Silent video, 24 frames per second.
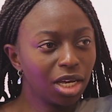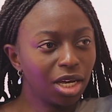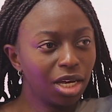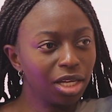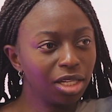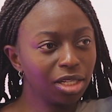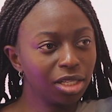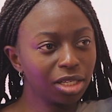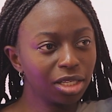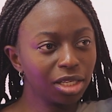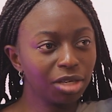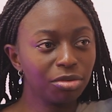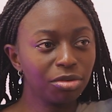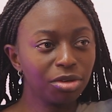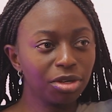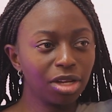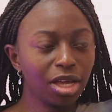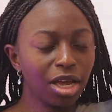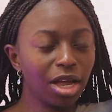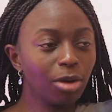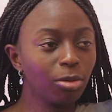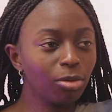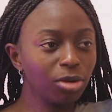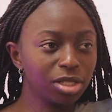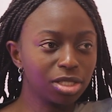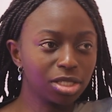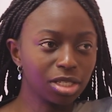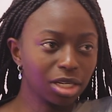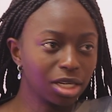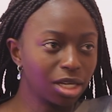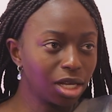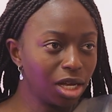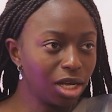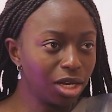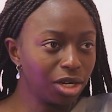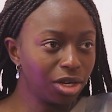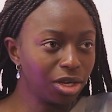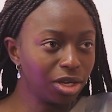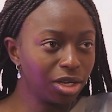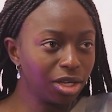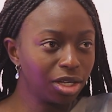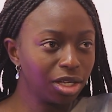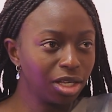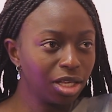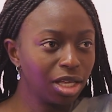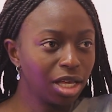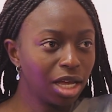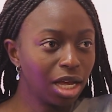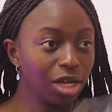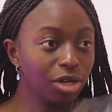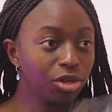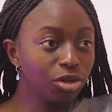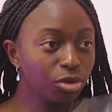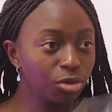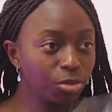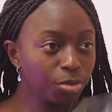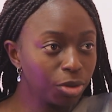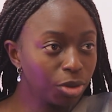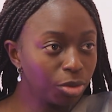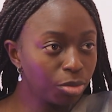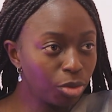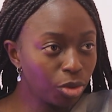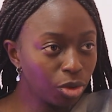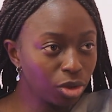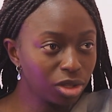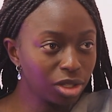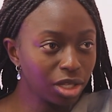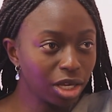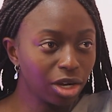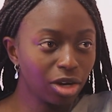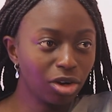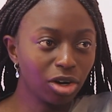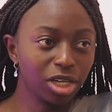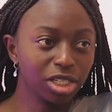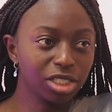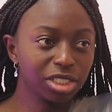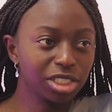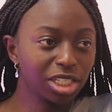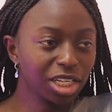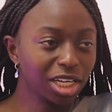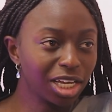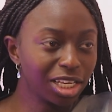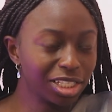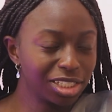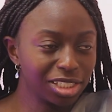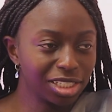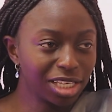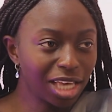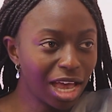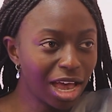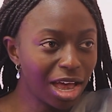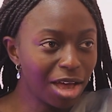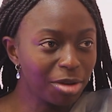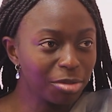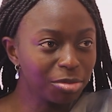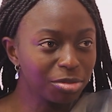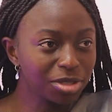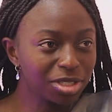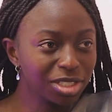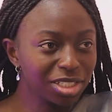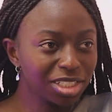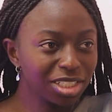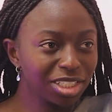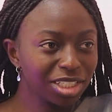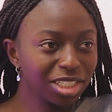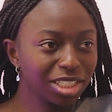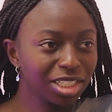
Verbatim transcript: Yeah, like, yeah. even I went to Ghana... I knew people there. I still got scammed.